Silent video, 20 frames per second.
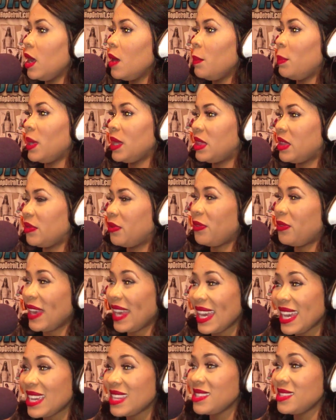But the
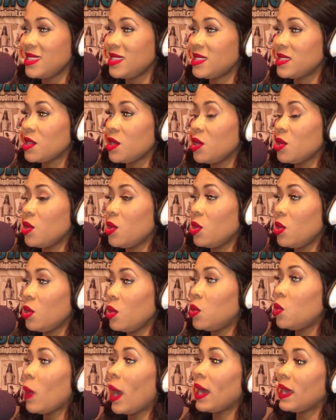fans
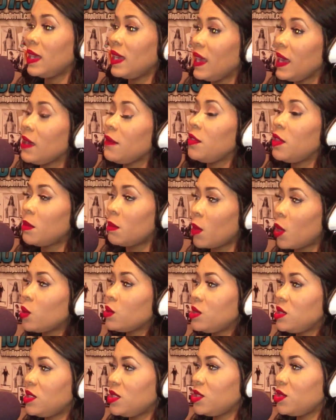who I give the
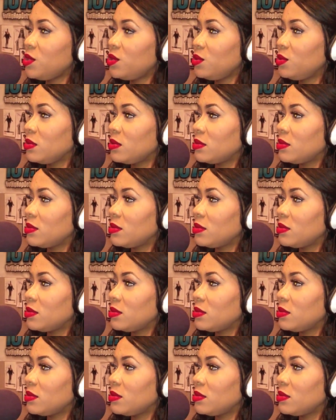most to,